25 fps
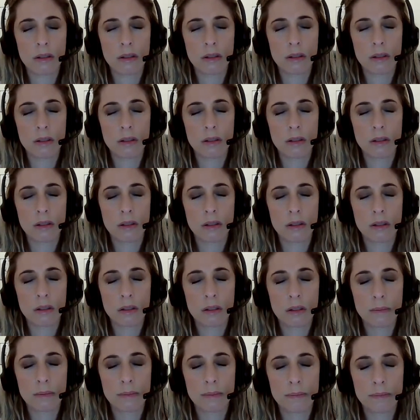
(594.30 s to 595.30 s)

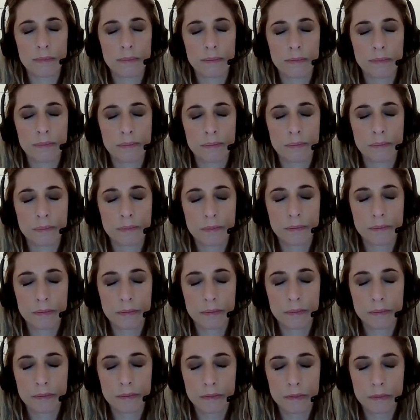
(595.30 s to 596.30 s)

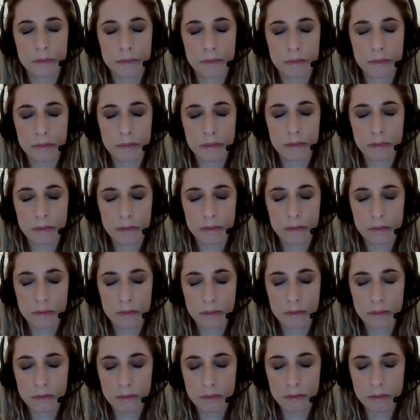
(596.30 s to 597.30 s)

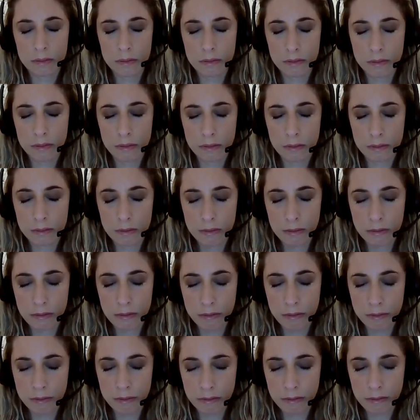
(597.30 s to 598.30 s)

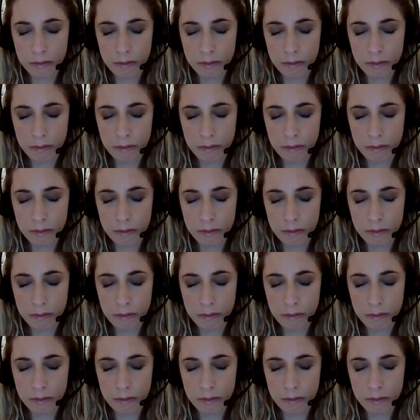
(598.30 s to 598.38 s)
(no one is talking)